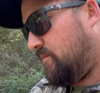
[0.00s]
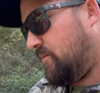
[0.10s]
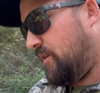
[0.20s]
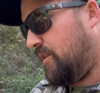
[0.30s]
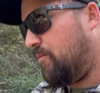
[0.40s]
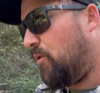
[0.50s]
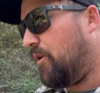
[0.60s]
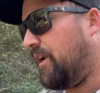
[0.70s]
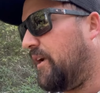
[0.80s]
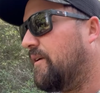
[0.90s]
in the
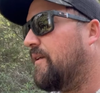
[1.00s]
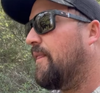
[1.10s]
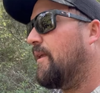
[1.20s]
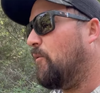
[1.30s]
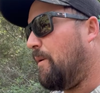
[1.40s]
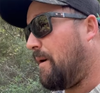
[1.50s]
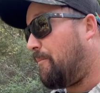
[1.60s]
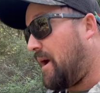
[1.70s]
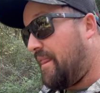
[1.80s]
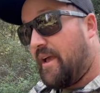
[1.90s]
morning where my
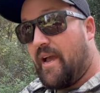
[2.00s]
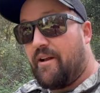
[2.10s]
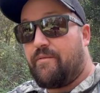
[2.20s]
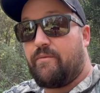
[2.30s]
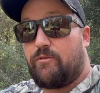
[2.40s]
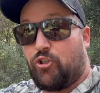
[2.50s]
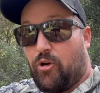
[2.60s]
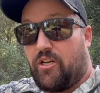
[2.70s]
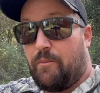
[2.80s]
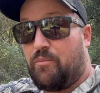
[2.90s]
brother had
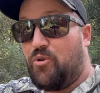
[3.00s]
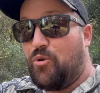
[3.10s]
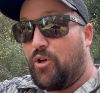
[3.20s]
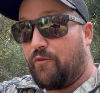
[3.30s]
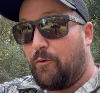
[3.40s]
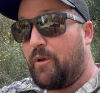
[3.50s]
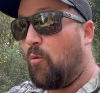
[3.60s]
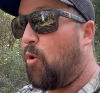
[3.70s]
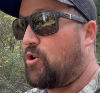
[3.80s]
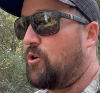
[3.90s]
shot a beautiful big
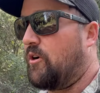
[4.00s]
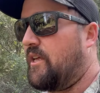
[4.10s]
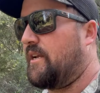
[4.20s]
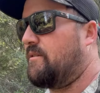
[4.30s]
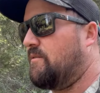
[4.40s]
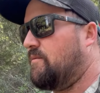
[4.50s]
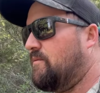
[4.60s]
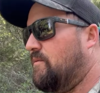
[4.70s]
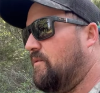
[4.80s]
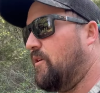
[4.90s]
warthog that
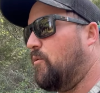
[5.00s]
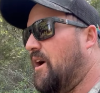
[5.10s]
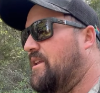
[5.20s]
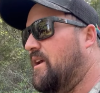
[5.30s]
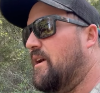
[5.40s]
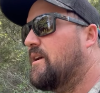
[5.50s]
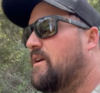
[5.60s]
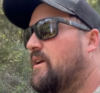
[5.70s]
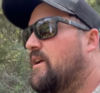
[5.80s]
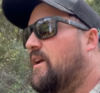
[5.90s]
the one year,
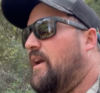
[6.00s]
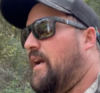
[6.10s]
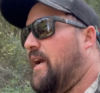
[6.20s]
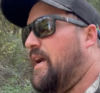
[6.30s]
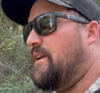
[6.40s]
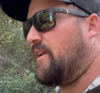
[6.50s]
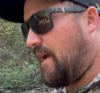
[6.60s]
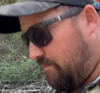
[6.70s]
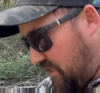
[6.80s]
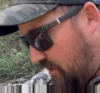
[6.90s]
and it
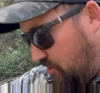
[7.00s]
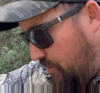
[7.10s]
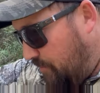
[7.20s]
comes out to